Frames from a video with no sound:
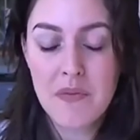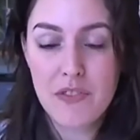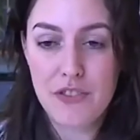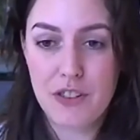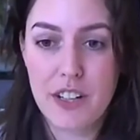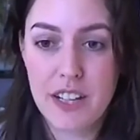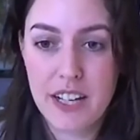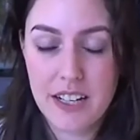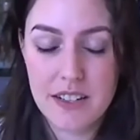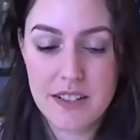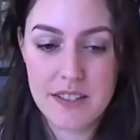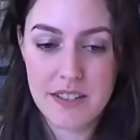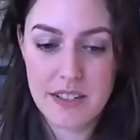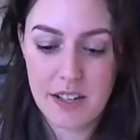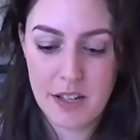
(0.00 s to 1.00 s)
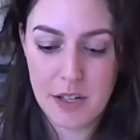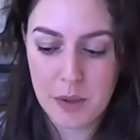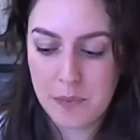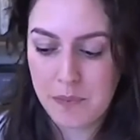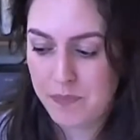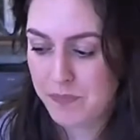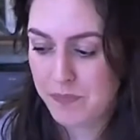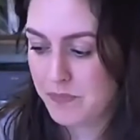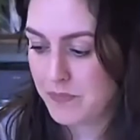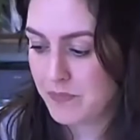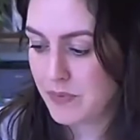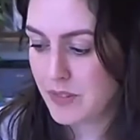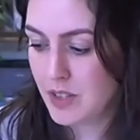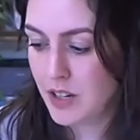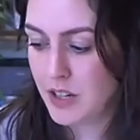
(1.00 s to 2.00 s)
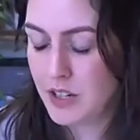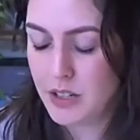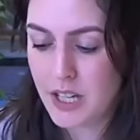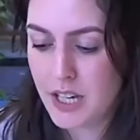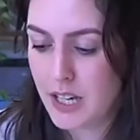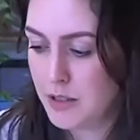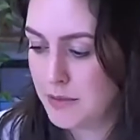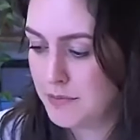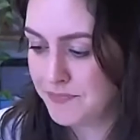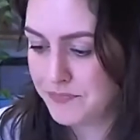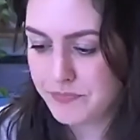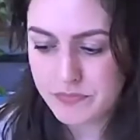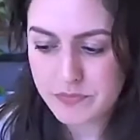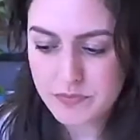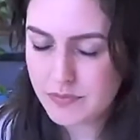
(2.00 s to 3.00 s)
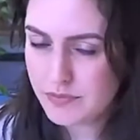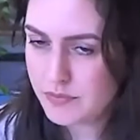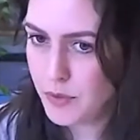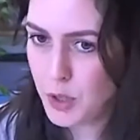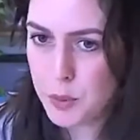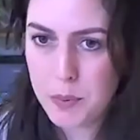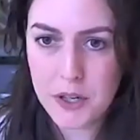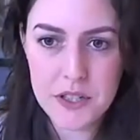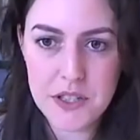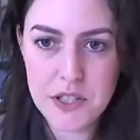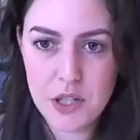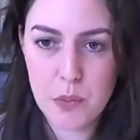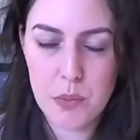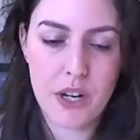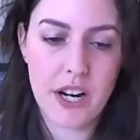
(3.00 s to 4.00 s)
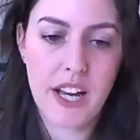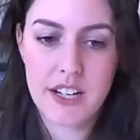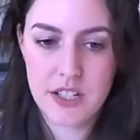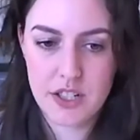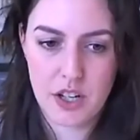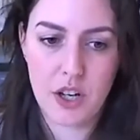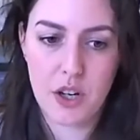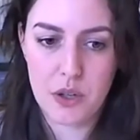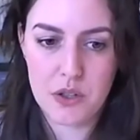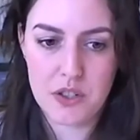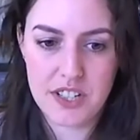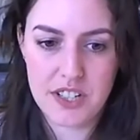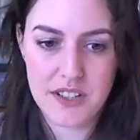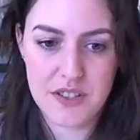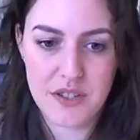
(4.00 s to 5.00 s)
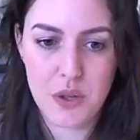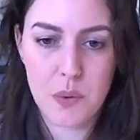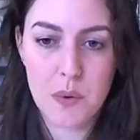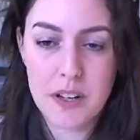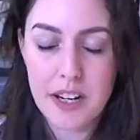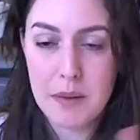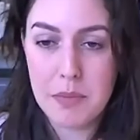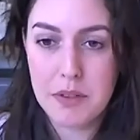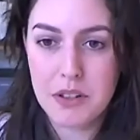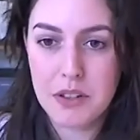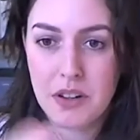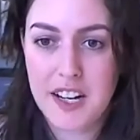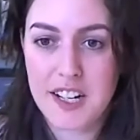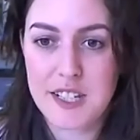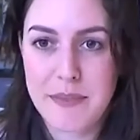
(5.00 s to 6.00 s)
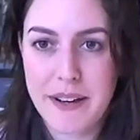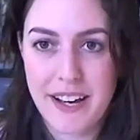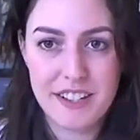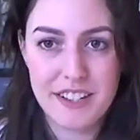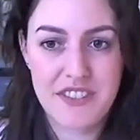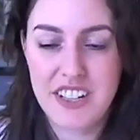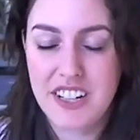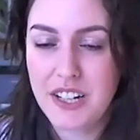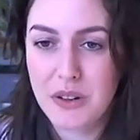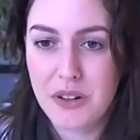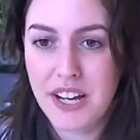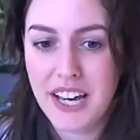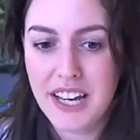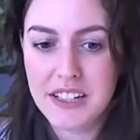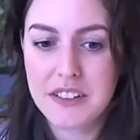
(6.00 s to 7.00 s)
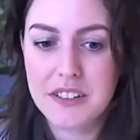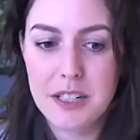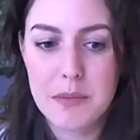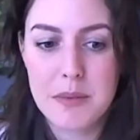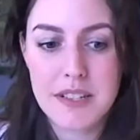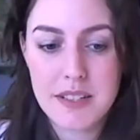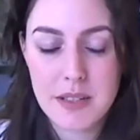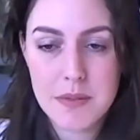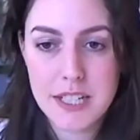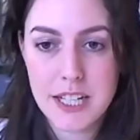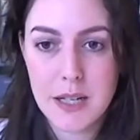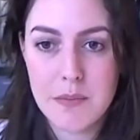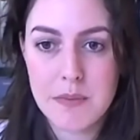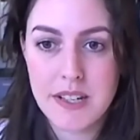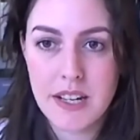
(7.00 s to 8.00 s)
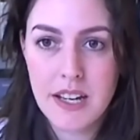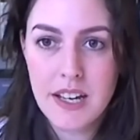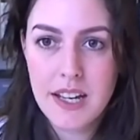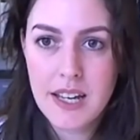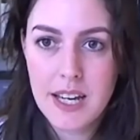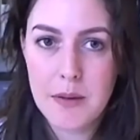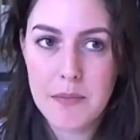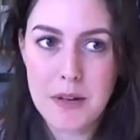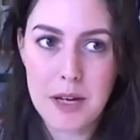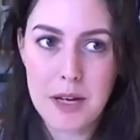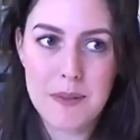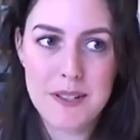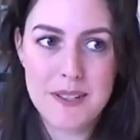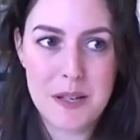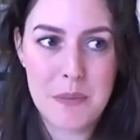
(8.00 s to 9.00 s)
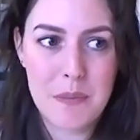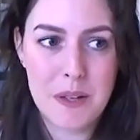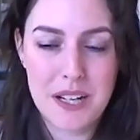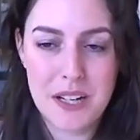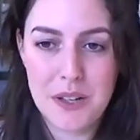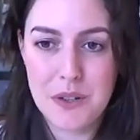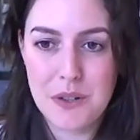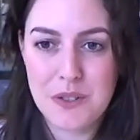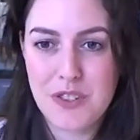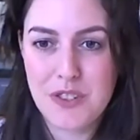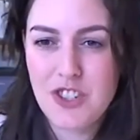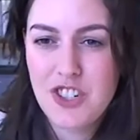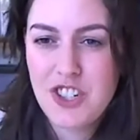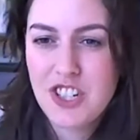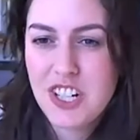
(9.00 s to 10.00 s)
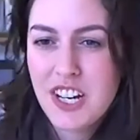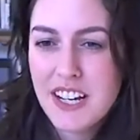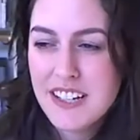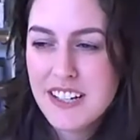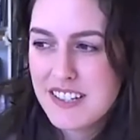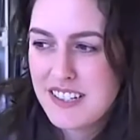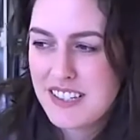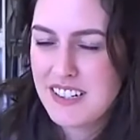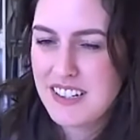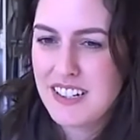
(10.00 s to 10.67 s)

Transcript: freelance um, uh, personal brand coach. And so we're able to cross paths very organically, but sometimes it might be somebody who's just